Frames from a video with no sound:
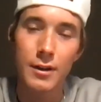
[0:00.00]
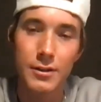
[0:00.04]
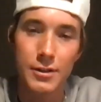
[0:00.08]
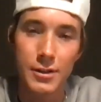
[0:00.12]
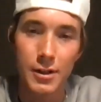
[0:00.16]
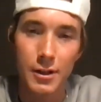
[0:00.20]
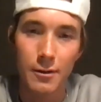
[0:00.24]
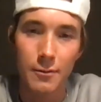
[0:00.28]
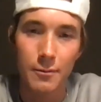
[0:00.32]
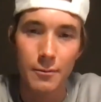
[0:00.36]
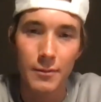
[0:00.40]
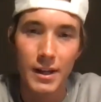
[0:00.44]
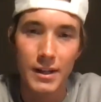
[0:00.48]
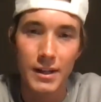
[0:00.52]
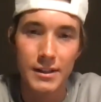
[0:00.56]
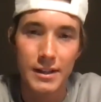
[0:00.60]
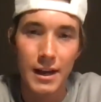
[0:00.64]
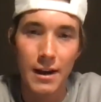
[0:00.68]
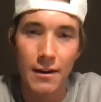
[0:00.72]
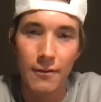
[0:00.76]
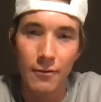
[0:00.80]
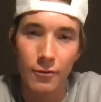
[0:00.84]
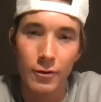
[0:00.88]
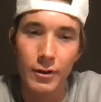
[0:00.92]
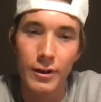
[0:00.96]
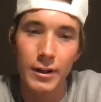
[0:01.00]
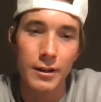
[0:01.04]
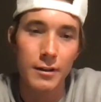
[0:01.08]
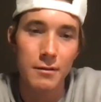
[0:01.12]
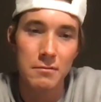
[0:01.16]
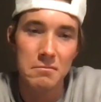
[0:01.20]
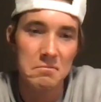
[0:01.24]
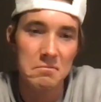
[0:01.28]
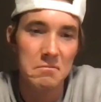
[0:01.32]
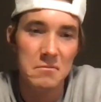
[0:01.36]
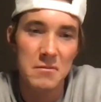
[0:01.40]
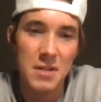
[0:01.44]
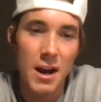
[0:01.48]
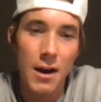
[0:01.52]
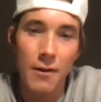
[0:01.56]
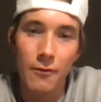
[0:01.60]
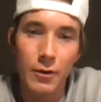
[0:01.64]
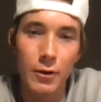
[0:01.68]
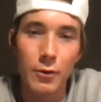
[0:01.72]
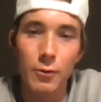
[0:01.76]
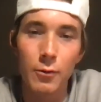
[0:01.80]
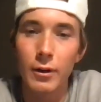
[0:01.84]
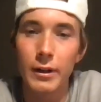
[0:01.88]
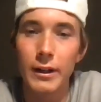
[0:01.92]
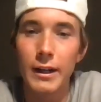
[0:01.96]
So that's every
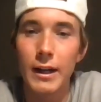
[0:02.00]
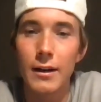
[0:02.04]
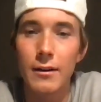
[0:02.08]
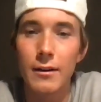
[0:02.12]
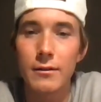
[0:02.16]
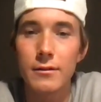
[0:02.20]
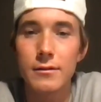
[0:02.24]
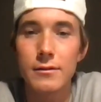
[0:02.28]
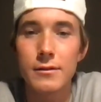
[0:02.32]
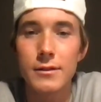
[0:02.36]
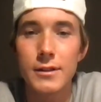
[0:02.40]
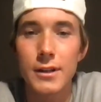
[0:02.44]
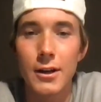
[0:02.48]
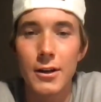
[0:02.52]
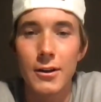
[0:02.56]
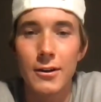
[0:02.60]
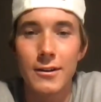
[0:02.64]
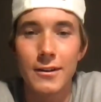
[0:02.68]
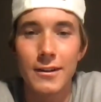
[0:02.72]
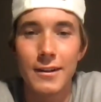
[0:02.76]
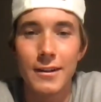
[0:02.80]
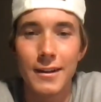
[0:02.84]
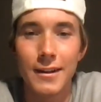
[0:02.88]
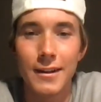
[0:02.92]
workout. So